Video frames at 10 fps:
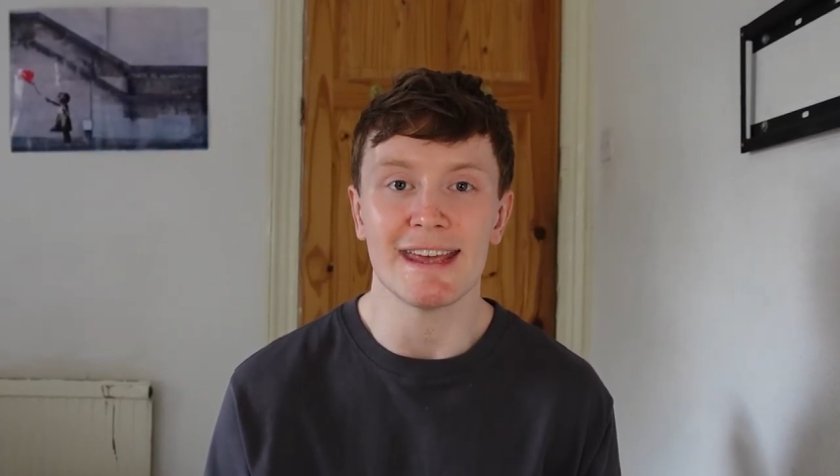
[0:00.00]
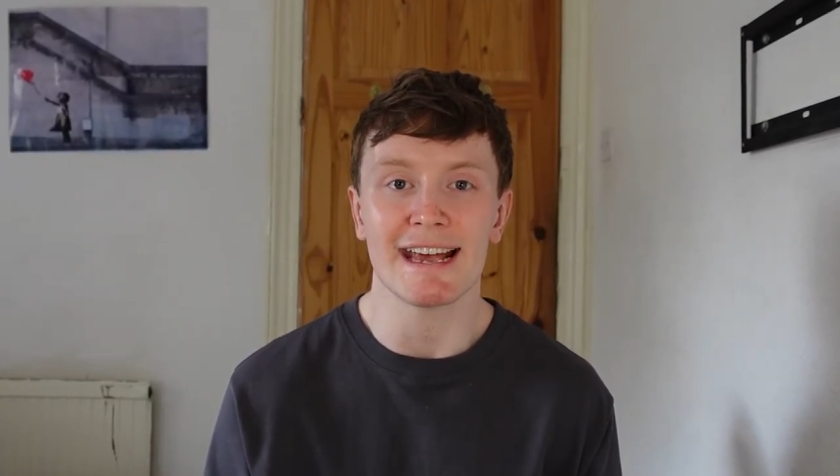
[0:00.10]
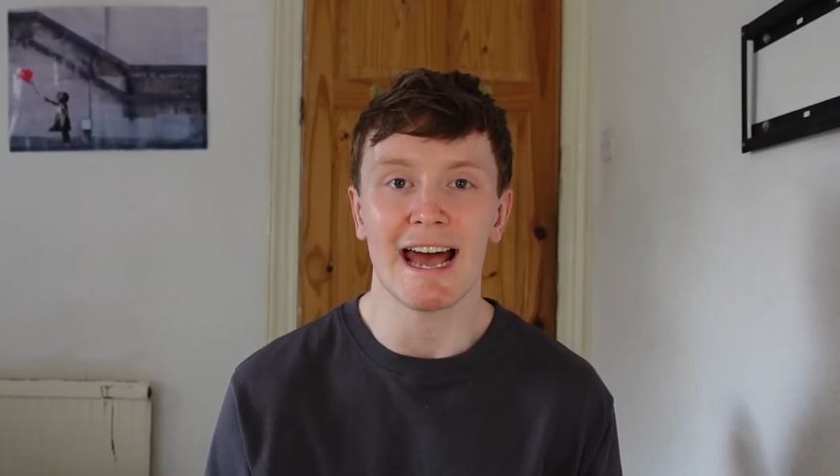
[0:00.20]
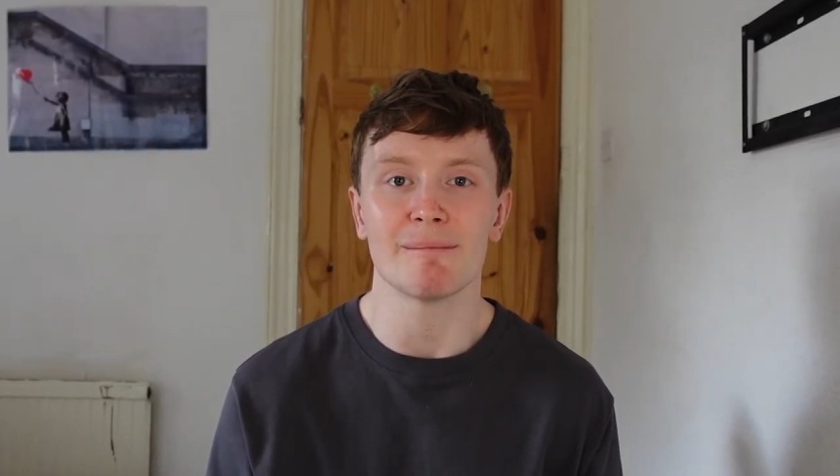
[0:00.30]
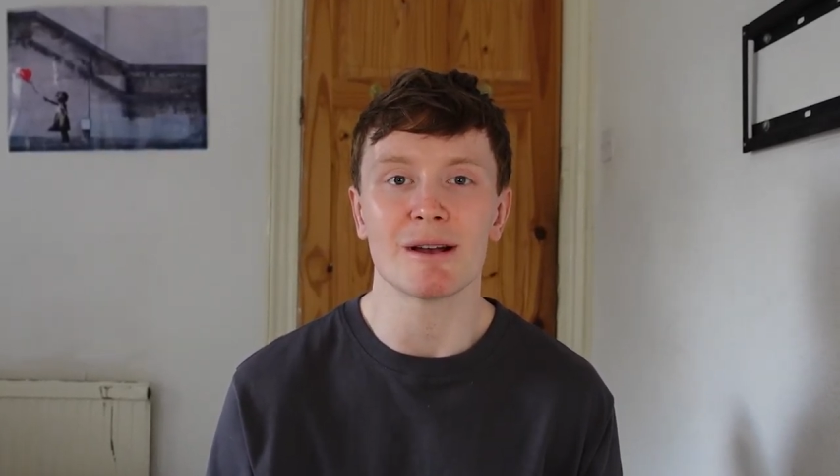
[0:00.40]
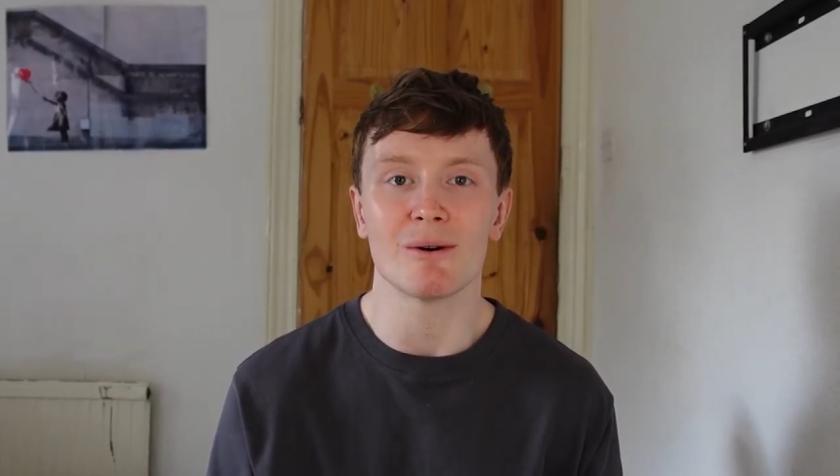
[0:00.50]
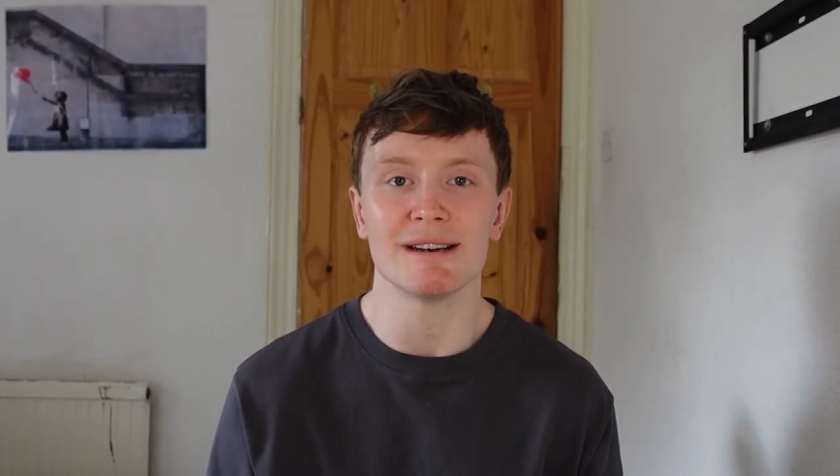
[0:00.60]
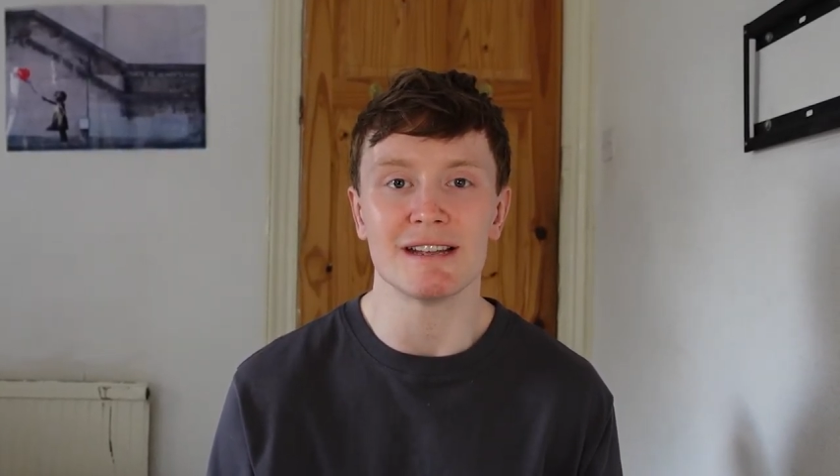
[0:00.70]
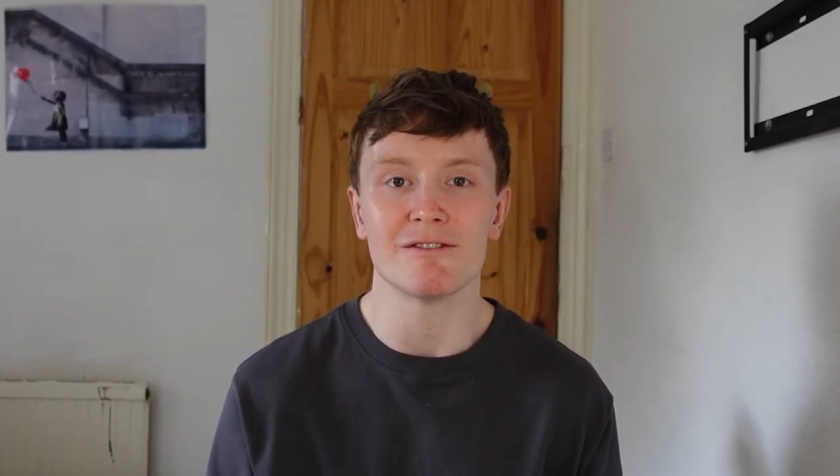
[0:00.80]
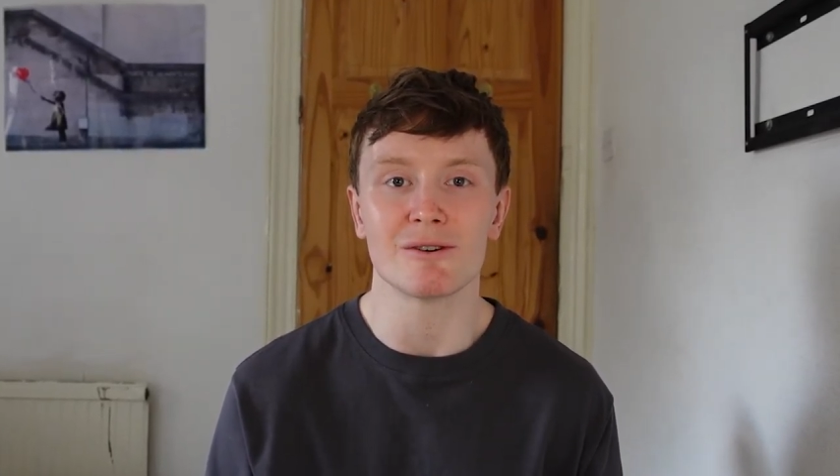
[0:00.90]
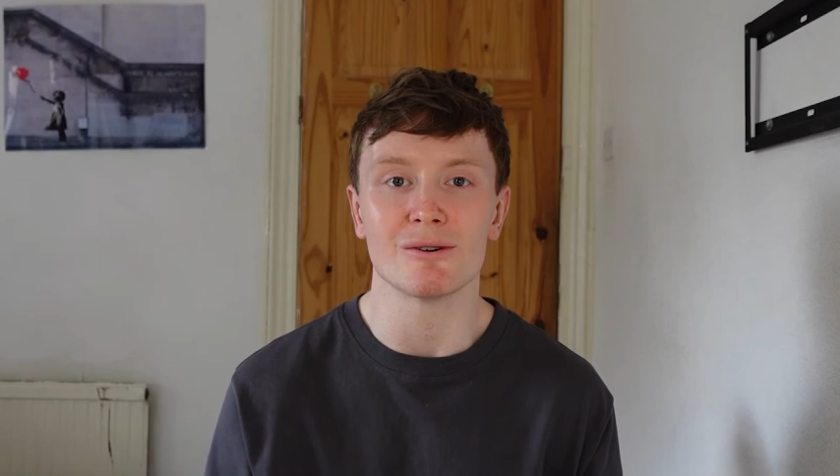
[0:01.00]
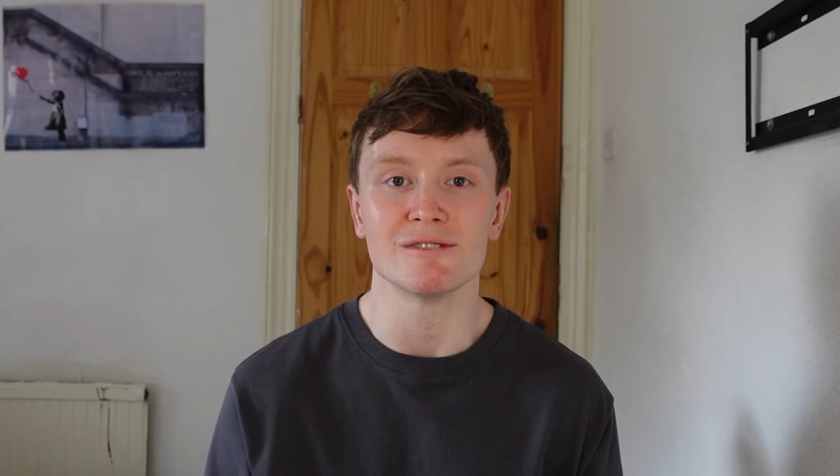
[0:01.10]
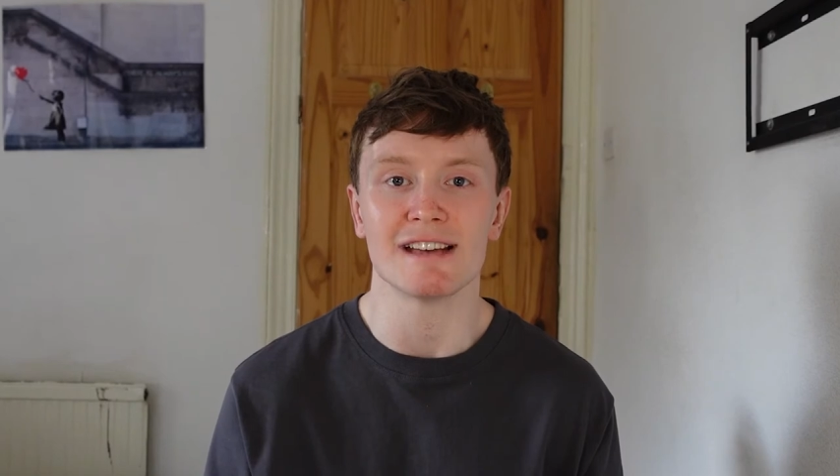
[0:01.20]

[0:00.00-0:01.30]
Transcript: it can be quite difficult